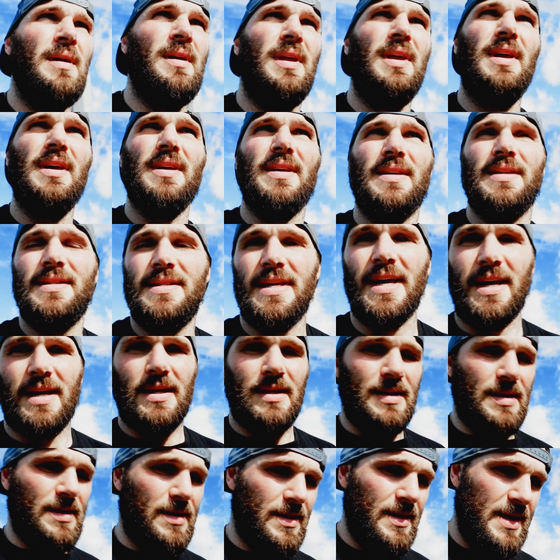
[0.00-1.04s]
yeah,
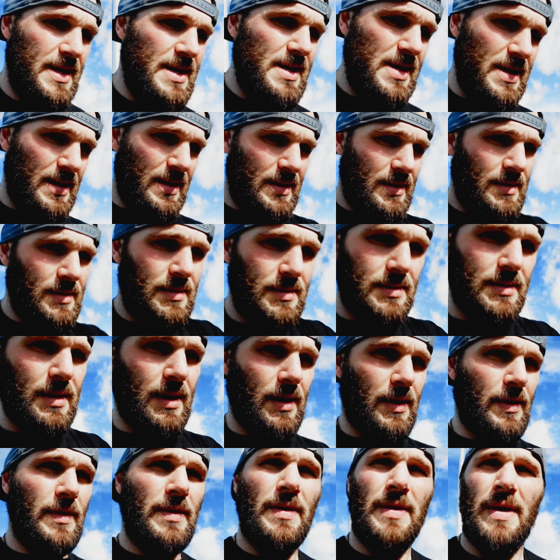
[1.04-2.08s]
second in our heat.
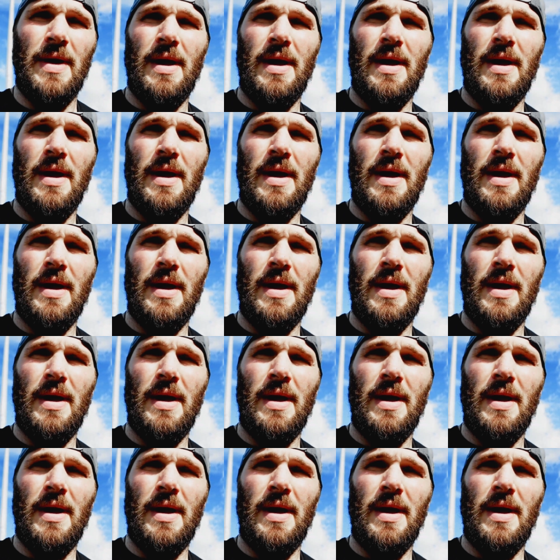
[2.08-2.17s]
So